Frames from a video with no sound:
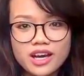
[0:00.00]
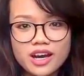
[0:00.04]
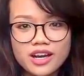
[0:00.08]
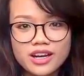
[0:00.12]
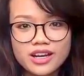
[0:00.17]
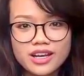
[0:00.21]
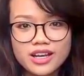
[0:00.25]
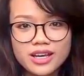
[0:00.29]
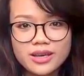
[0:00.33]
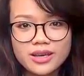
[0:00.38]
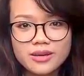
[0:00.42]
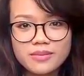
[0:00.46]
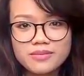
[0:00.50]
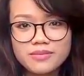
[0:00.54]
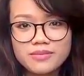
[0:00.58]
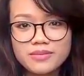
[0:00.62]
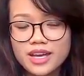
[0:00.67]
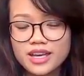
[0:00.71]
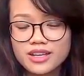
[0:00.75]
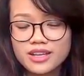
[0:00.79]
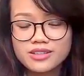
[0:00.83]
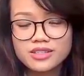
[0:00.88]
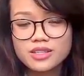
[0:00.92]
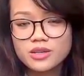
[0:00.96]
on him,
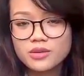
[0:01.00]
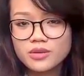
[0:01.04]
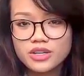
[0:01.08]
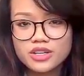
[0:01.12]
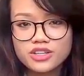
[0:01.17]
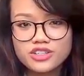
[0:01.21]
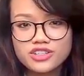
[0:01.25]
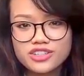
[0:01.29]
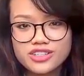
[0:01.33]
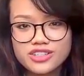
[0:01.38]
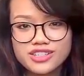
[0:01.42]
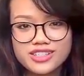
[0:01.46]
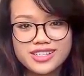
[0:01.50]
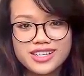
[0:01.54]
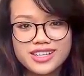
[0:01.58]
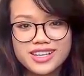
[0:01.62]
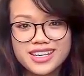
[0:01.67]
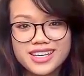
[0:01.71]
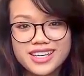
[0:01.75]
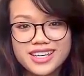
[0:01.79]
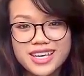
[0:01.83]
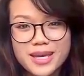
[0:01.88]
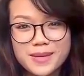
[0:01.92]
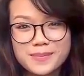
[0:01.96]
and so he just
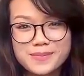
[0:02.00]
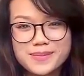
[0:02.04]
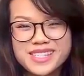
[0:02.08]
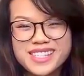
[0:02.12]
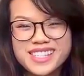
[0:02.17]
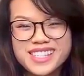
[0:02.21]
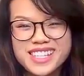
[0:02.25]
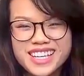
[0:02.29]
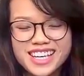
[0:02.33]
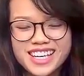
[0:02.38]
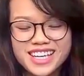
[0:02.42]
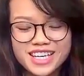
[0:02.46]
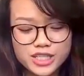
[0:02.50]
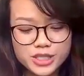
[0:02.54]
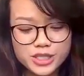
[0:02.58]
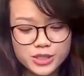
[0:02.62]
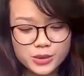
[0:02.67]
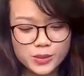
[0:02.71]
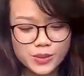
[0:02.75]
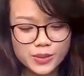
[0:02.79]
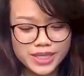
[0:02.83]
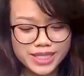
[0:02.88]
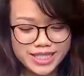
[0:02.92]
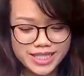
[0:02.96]
keeps sticking
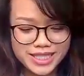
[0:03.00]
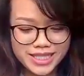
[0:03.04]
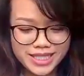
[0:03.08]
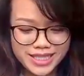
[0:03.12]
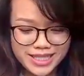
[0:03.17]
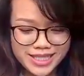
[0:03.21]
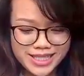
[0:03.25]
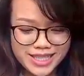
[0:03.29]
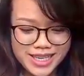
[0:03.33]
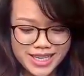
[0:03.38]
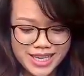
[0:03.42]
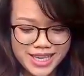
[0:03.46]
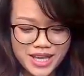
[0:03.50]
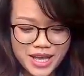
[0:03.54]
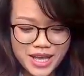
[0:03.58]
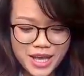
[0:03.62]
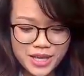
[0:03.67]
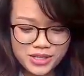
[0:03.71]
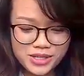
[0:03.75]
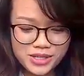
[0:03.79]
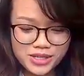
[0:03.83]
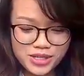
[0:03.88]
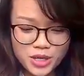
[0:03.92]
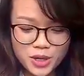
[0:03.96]
to it.
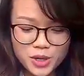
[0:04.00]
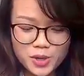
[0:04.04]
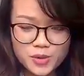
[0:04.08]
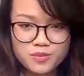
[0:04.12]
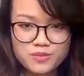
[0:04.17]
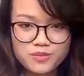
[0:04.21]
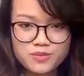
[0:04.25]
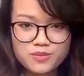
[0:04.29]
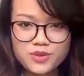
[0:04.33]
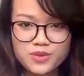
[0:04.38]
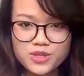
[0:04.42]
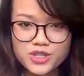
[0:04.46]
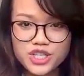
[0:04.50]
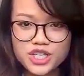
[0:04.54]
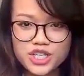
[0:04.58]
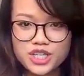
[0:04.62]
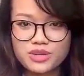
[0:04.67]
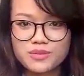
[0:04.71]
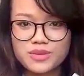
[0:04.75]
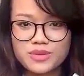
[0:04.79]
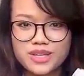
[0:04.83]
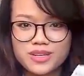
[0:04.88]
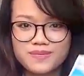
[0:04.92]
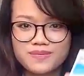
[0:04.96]
So,
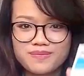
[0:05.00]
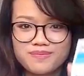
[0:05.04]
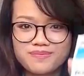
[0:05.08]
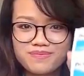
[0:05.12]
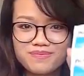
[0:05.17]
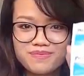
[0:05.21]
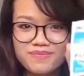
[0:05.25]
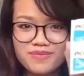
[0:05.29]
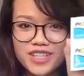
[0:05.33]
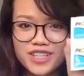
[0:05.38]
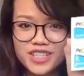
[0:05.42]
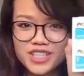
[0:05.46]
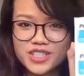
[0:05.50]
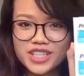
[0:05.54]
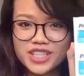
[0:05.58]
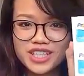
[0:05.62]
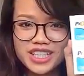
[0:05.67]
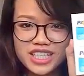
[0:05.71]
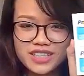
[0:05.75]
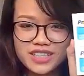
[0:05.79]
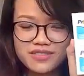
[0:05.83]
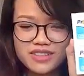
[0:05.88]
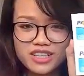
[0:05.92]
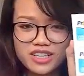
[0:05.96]
gentlemen, you can
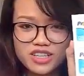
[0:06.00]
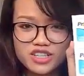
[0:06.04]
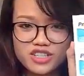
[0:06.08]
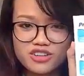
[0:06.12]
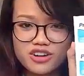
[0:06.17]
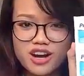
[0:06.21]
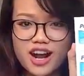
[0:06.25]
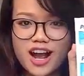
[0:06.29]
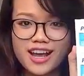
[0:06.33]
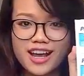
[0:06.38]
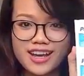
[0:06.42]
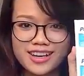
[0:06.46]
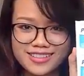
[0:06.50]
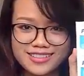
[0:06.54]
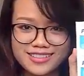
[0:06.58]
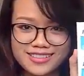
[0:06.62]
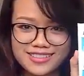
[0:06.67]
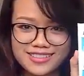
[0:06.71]
give it a try.